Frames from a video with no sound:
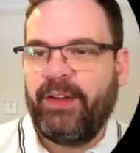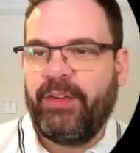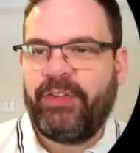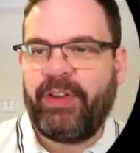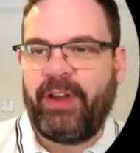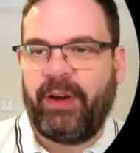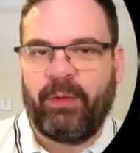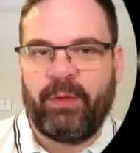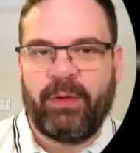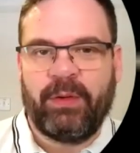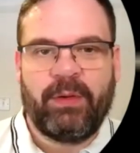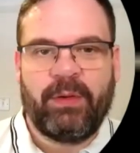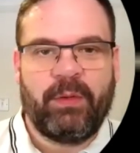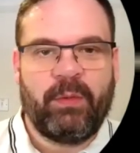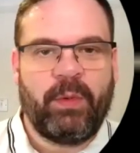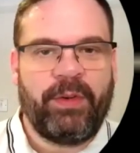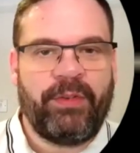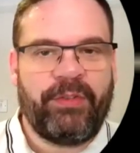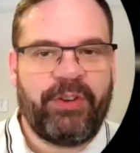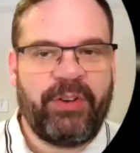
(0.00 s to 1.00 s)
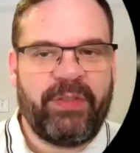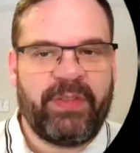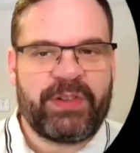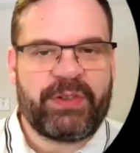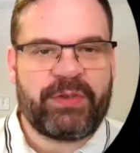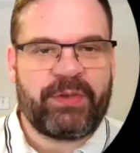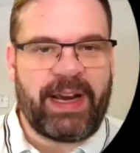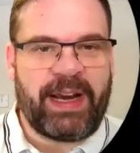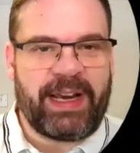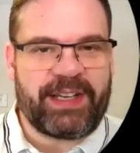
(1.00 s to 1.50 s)
So once you've
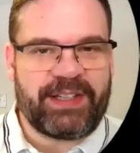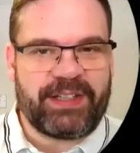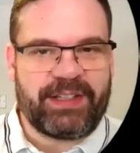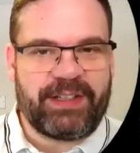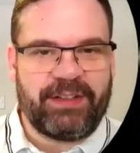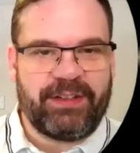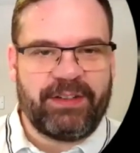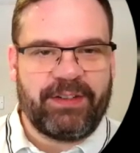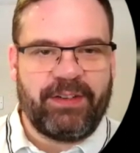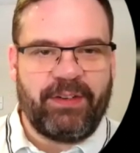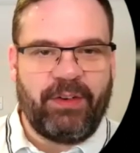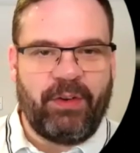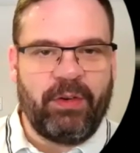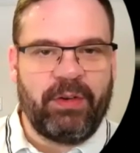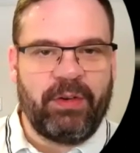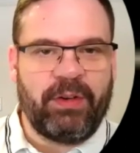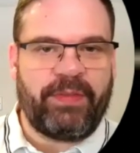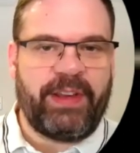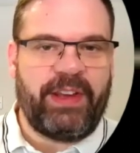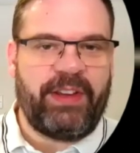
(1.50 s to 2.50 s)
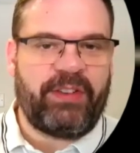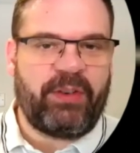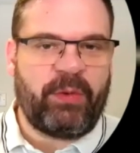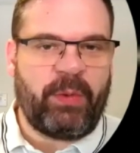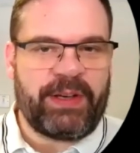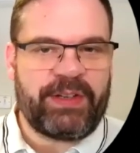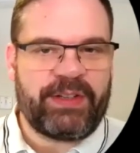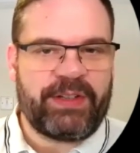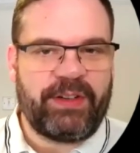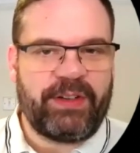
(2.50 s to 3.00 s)
addressed all of these
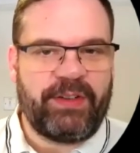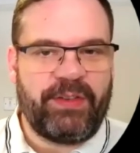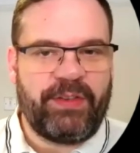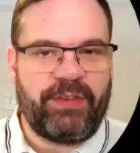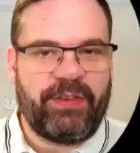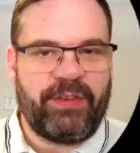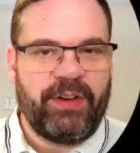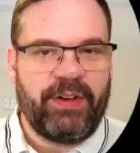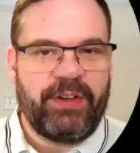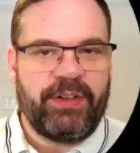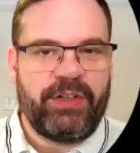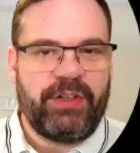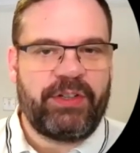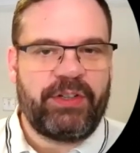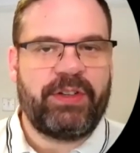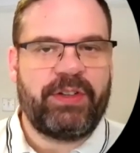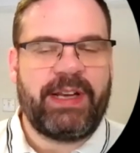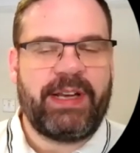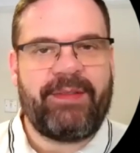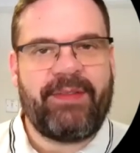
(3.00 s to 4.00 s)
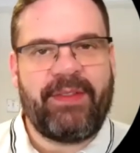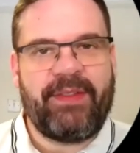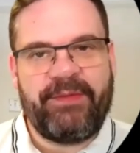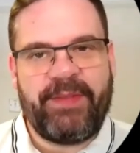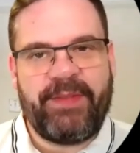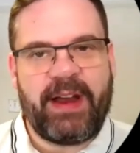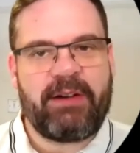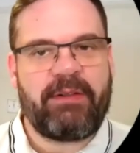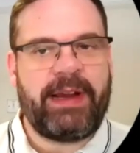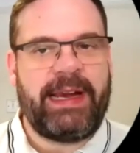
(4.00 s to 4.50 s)
questions, you should have a
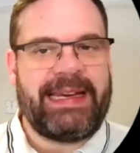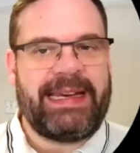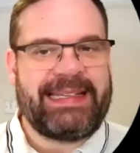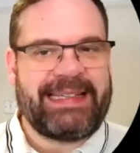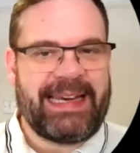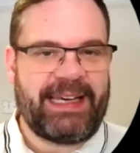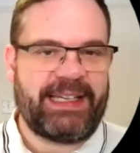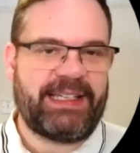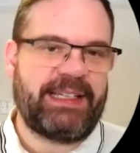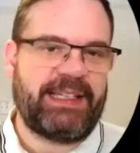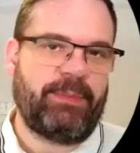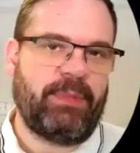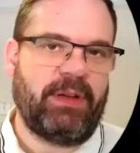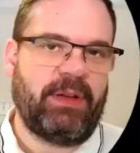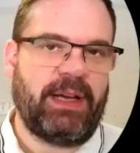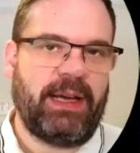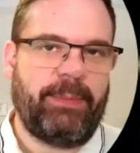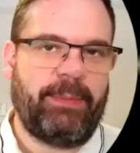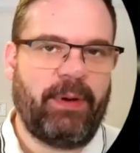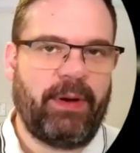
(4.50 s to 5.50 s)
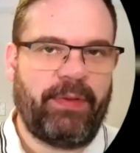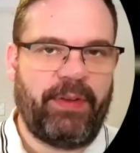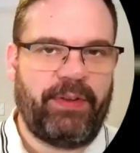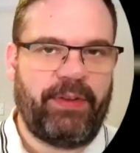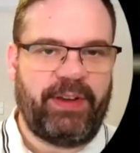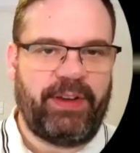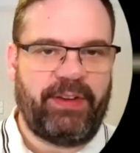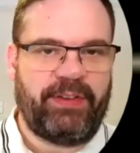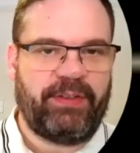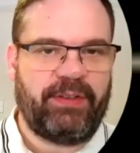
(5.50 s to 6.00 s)
very testable
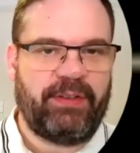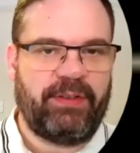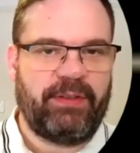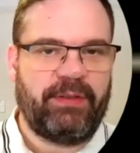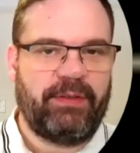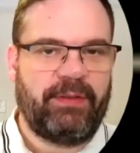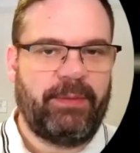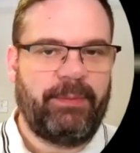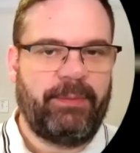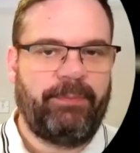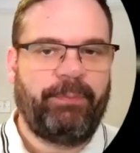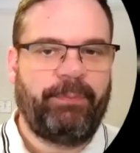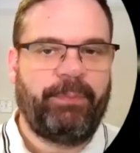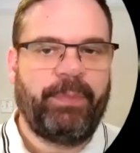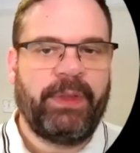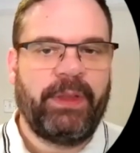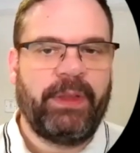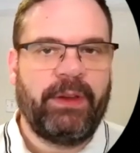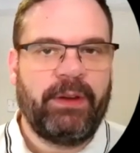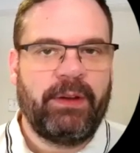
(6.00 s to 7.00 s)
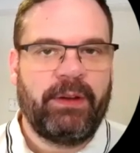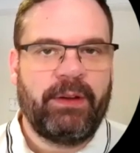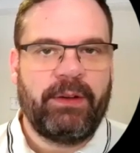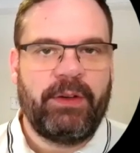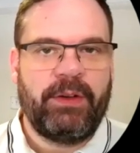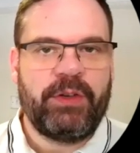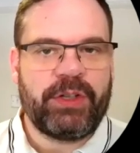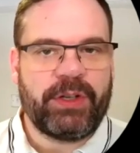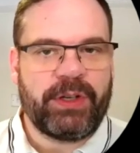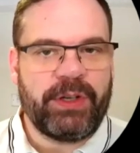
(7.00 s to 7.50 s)
hypothesis.
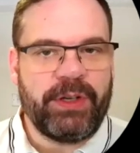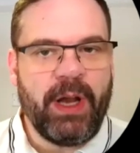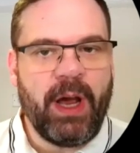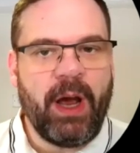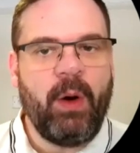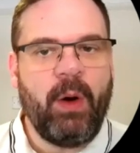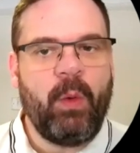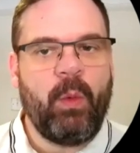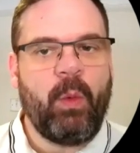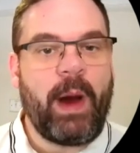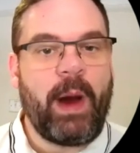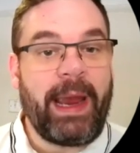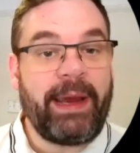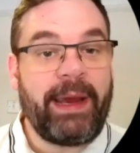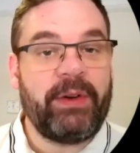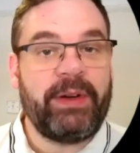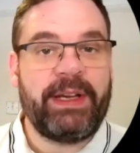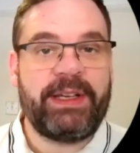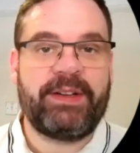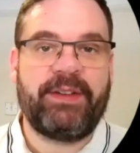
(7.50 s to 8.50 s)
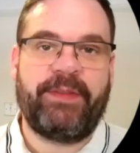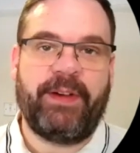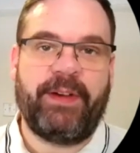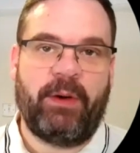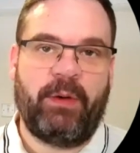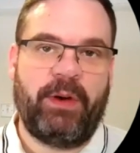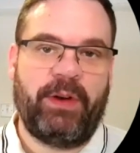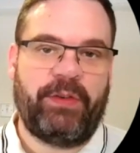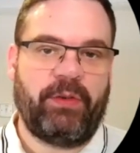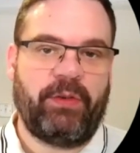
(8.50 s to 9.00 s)
You should know where you need to
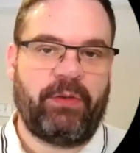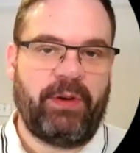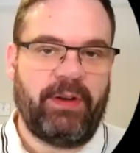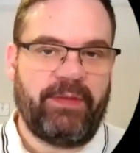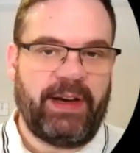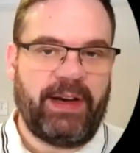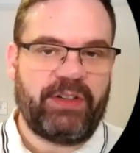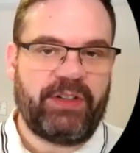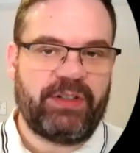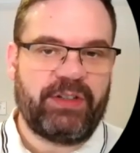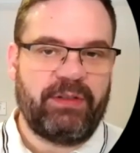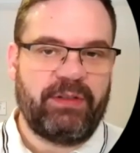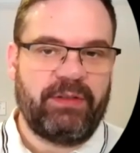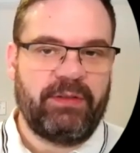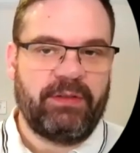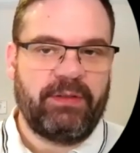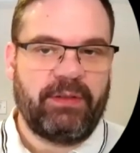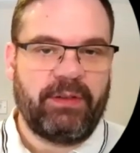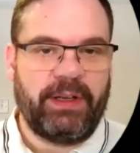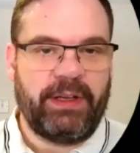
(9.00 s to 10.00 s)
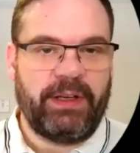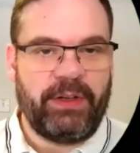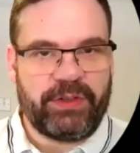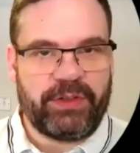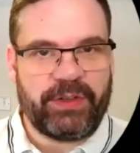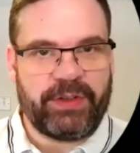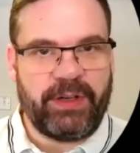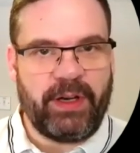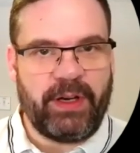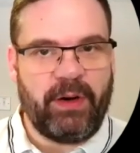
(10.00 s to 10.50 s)
focus your innovation, and you
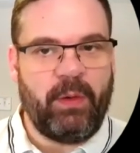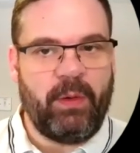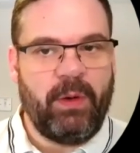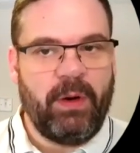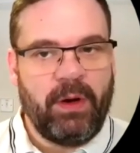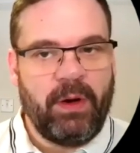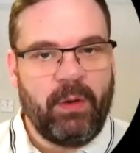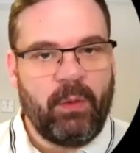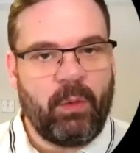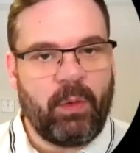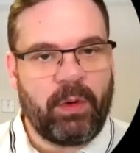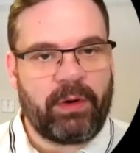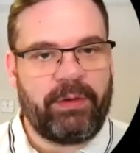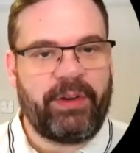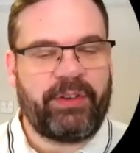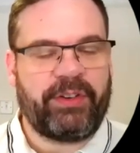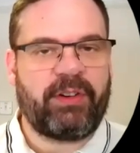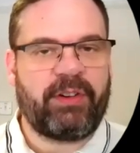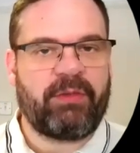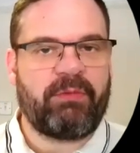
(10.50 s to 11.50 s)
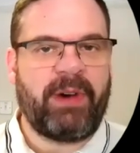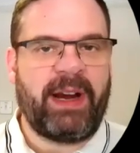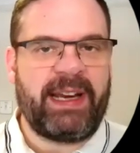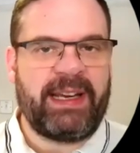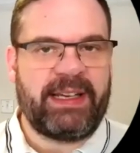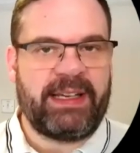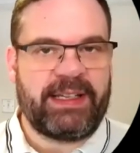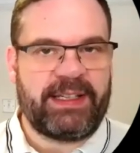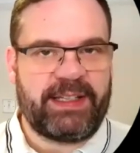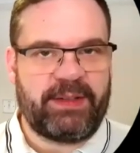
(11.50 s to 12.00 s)
should know what are its
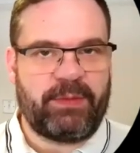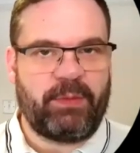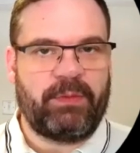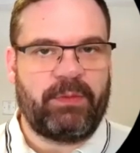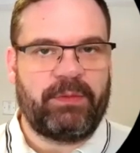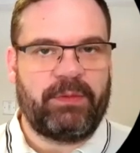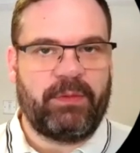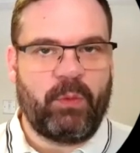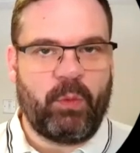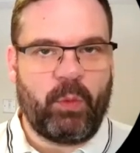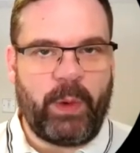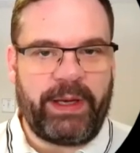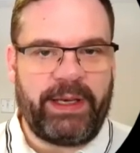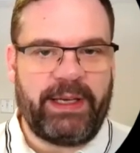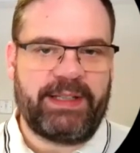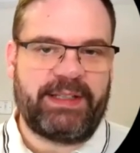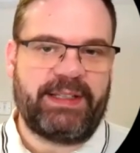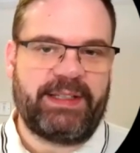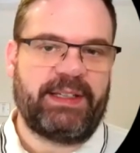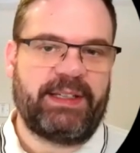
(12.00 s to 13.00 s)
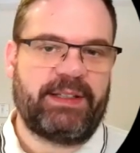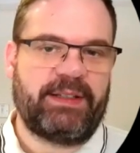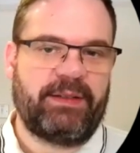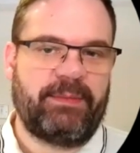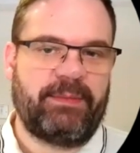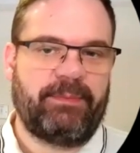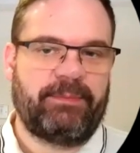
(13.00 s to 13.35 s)
greatest weaknesses.